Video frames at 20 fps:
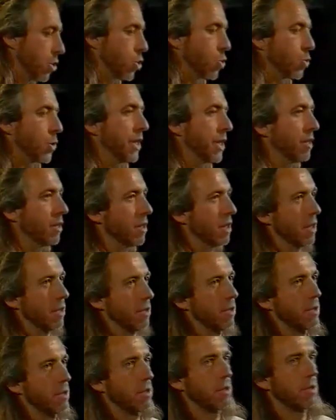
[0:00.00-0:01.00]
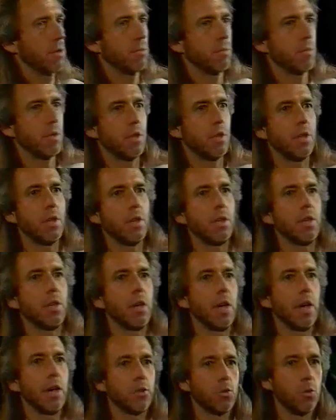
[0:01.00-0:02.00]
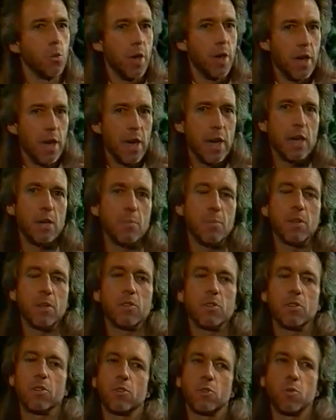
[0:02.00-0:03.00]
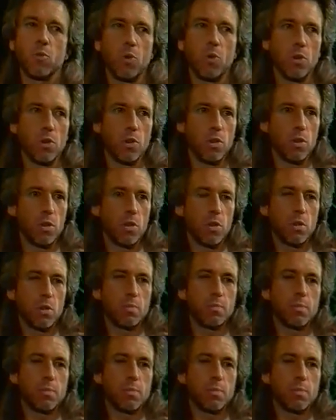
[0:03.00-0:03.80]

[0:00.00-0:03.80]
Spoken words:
greeted us as we came into this world.